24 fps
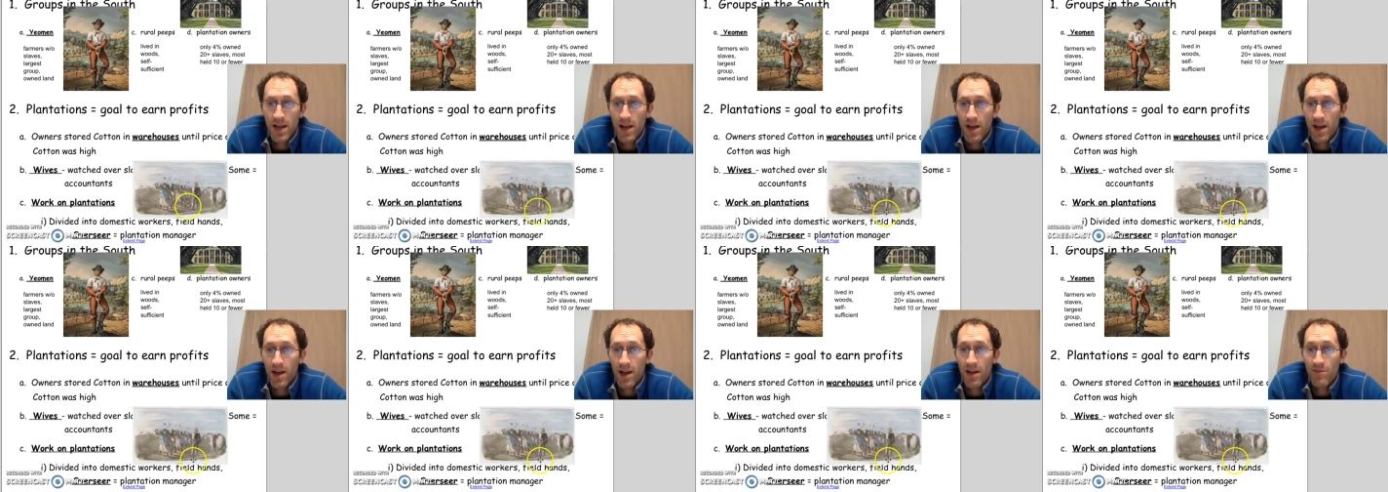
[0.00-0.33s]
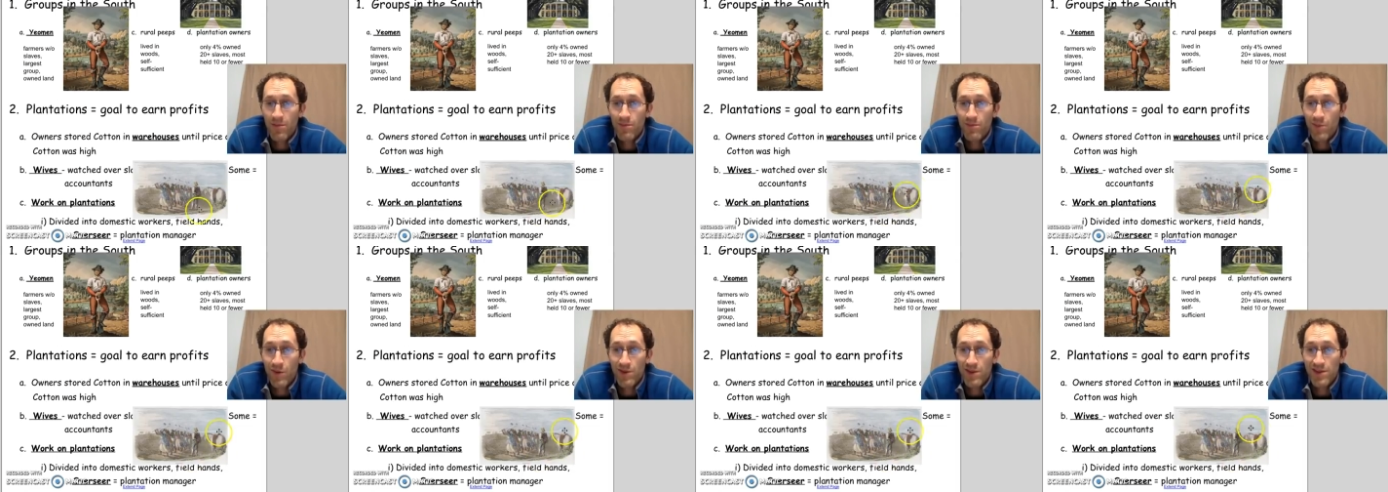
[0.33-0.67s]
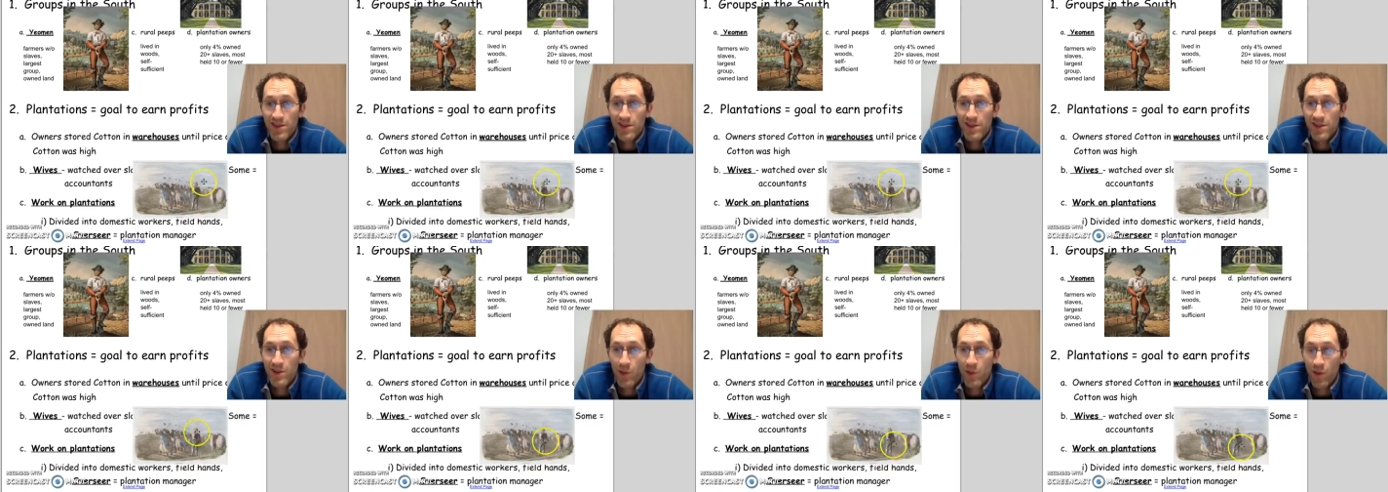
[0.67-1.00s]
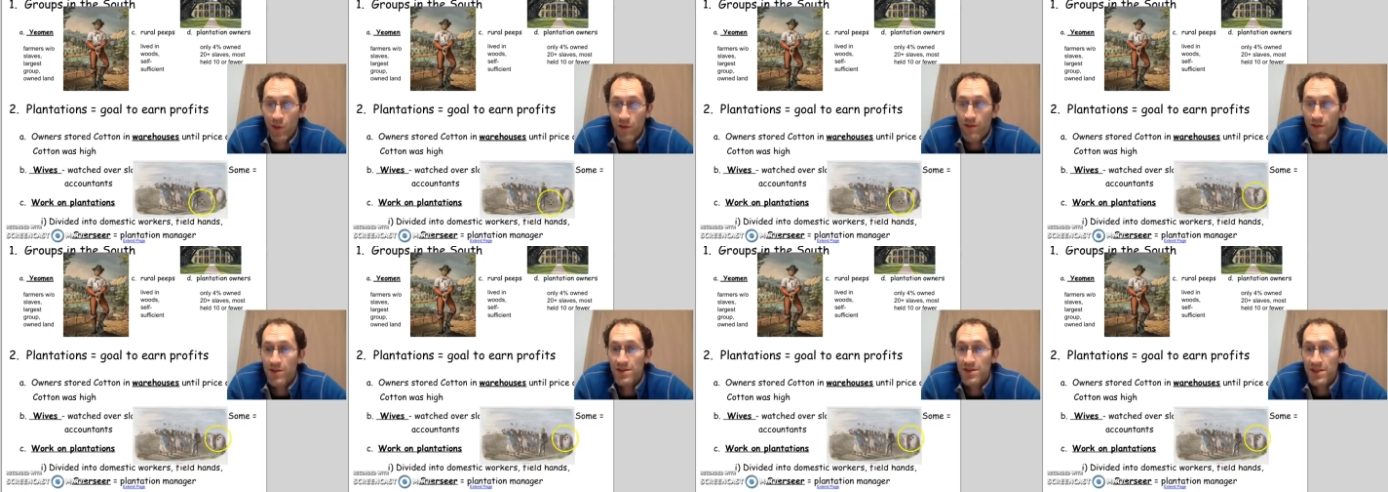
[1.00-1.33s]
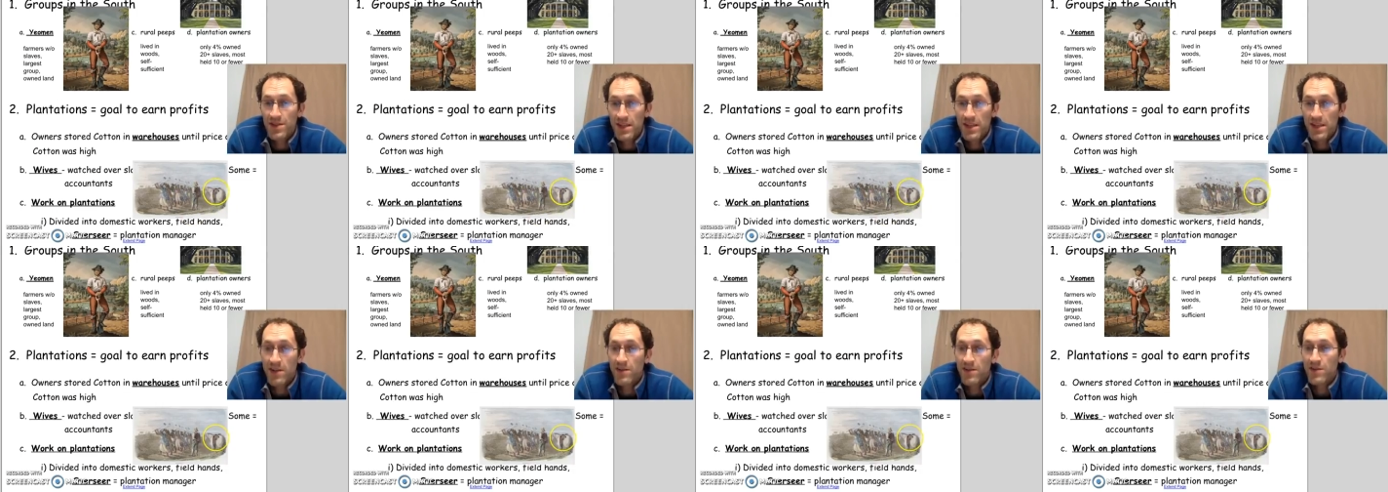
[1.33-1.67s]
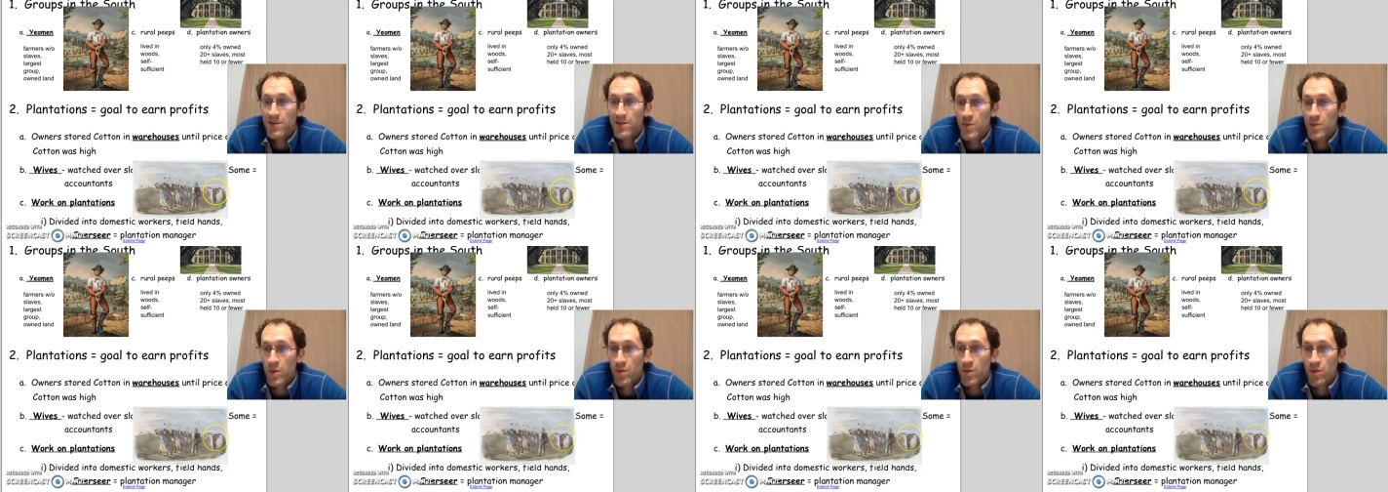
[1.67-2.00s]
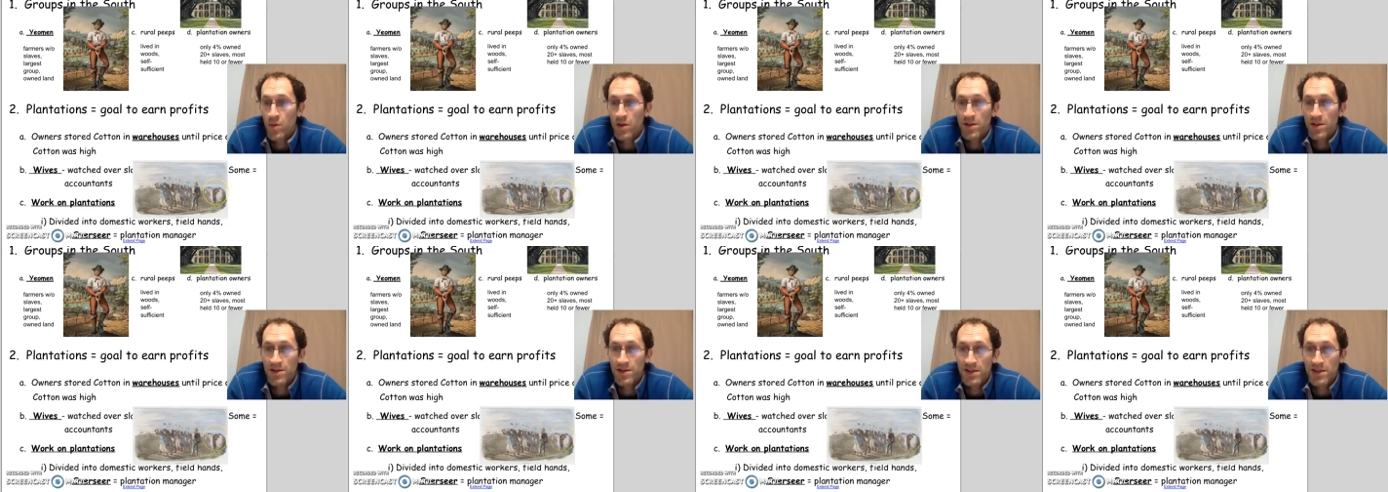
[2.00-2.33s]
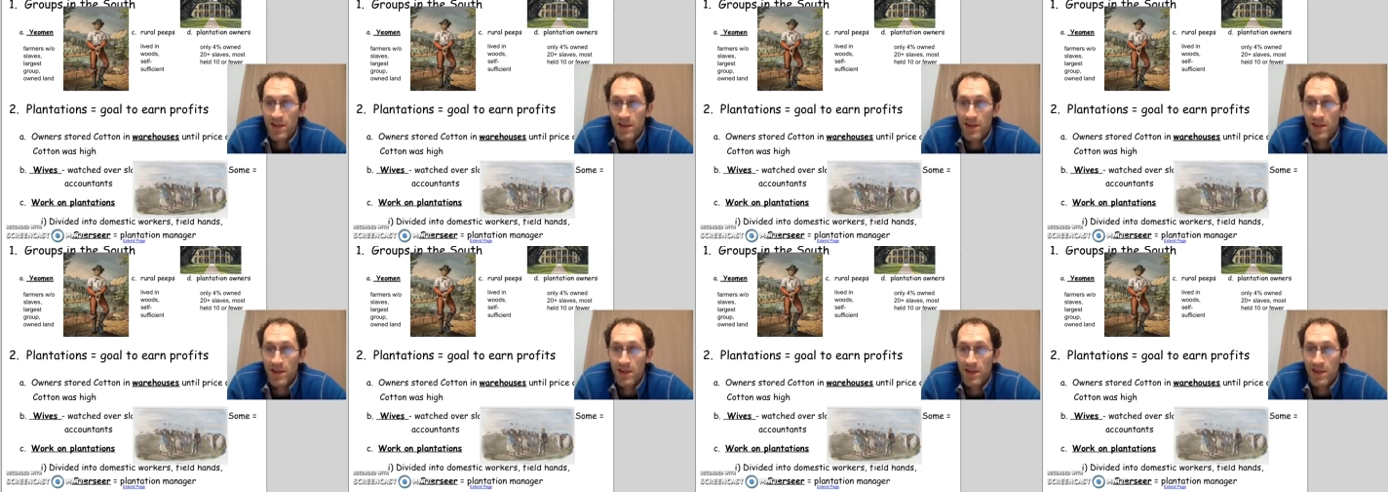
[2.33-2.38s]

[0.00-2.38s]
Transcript: most of the overseers were ones